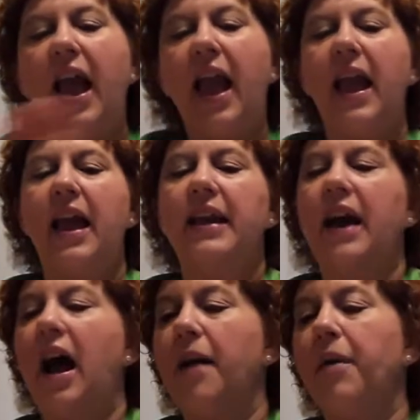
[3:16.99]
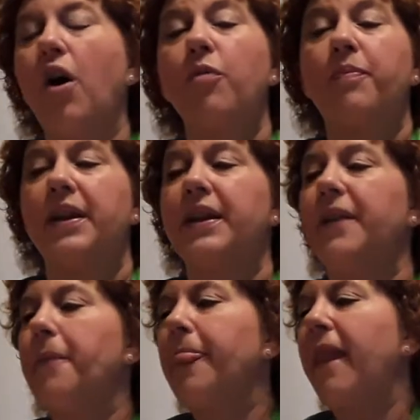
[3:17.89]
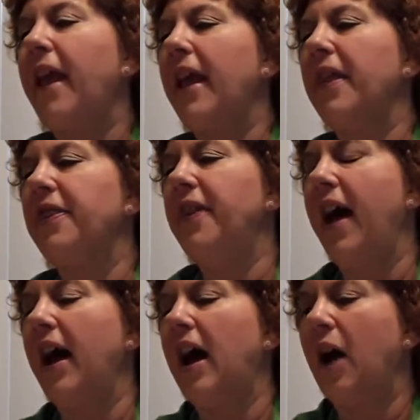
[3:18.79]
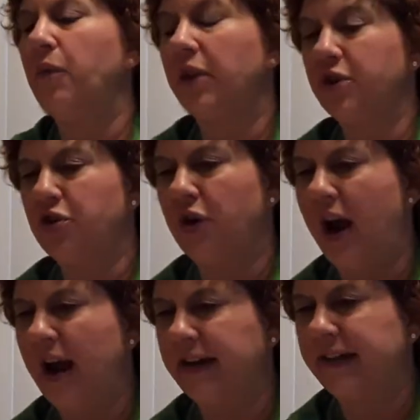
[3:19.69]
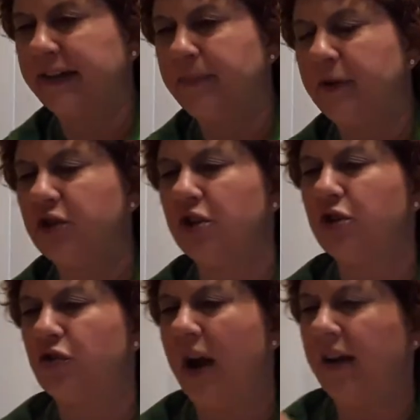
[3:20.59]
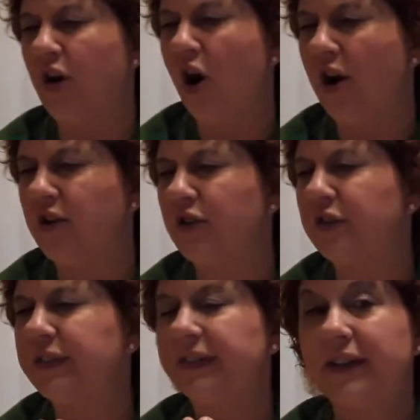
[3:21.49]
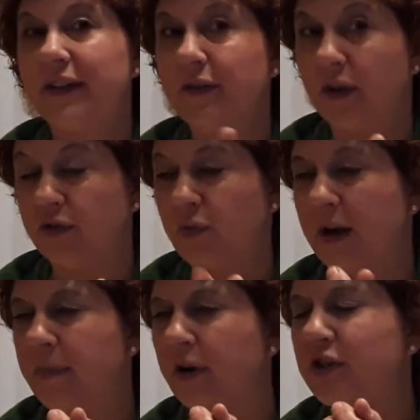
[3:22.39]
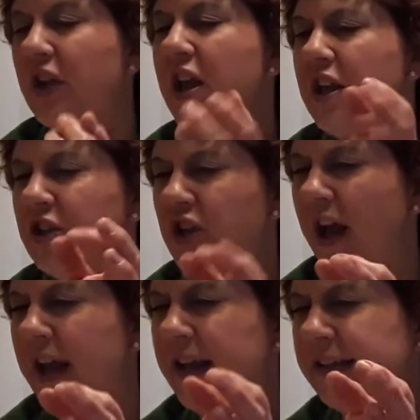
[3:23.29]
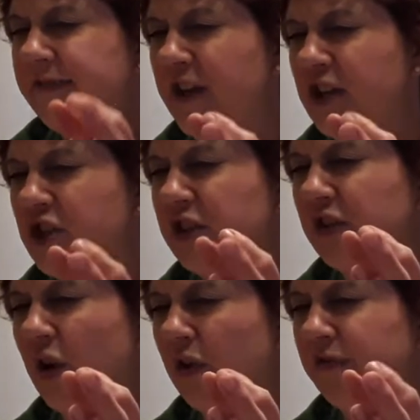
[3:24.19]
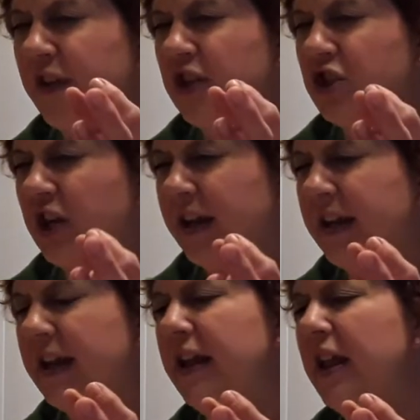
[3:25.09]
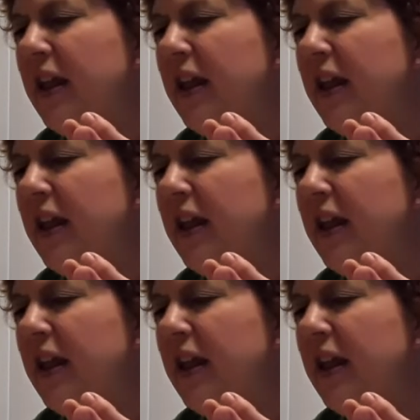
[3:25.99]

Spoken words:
And I'm hoping that I will attract, it's supposed to attract cardinals, those red birds, jays, finches, goldfinch, chickadee,